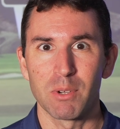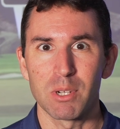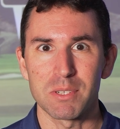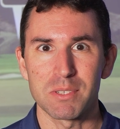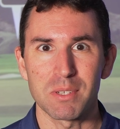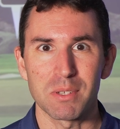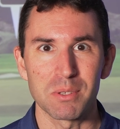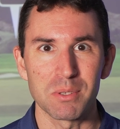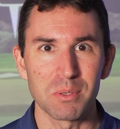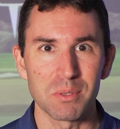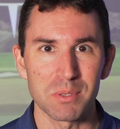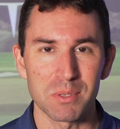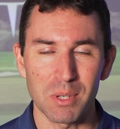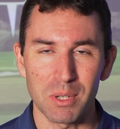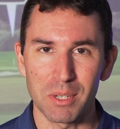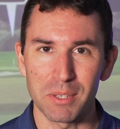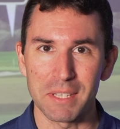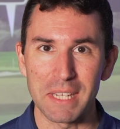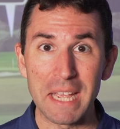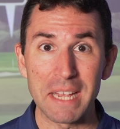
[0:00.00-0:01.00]
also used
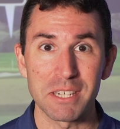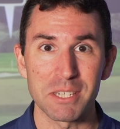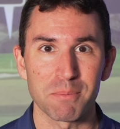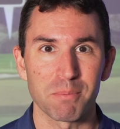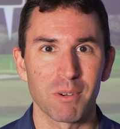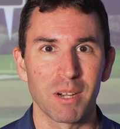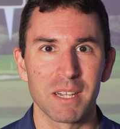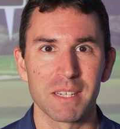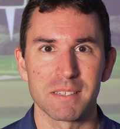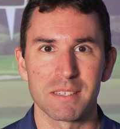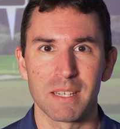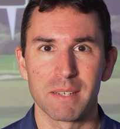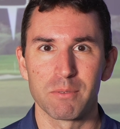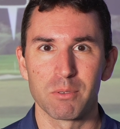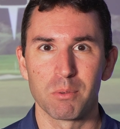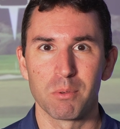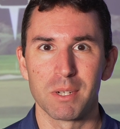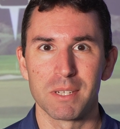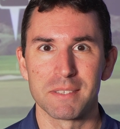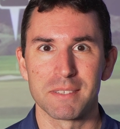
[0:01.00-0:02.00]
all the enterprise
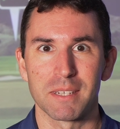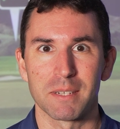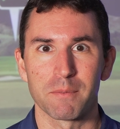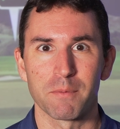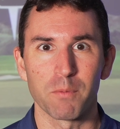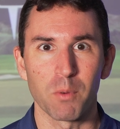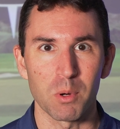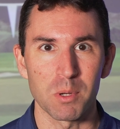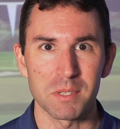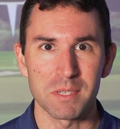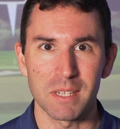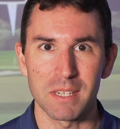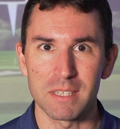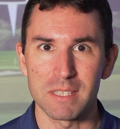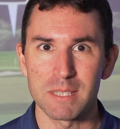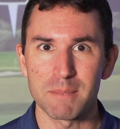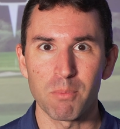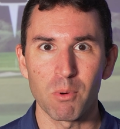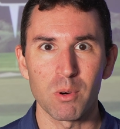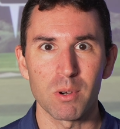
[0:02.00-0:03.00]
level ones like Foresight
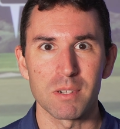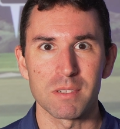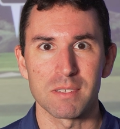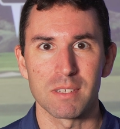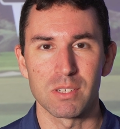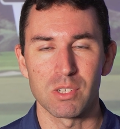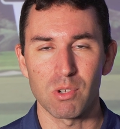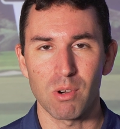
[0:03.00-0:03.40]
Sports and